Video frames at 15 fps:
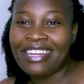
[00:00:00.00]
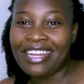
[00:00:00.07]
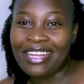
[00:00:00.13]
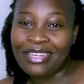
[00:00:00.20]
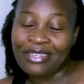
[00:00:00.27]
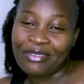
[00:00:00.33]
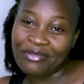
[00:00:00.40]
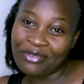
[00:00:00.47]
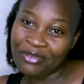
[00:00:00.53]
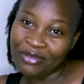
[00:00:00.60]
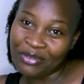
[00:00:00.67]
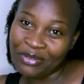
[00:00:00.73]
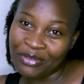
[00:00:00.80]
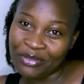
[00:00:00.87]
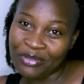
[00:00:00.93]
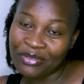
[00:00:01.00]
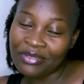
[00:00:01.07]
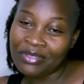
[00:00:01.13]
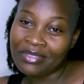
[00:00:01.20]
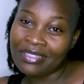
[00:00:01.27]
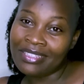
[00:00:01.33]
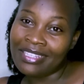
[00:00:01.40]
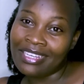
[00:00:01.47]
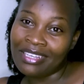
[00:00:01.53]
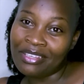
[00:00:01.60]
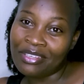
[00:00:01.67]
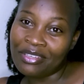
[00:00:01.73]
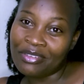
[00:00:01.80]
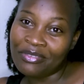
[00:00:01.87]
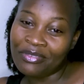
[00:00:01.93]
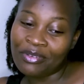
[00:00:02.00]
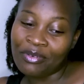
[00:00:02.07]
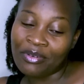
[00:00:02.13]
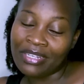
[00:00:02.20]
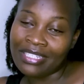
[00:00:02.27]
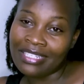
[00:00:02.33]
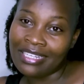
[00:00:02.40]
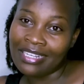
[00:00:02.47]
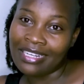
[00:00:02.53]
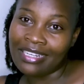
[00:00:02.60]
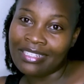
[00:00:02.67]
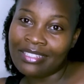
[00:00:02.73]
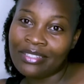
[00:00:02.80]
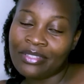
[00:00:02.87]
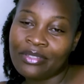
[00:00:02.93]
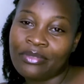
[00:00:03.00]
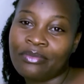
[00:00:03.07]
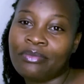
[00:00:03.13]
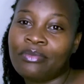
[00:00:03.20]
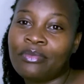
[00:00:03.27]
I love you all. Thank you for watching us.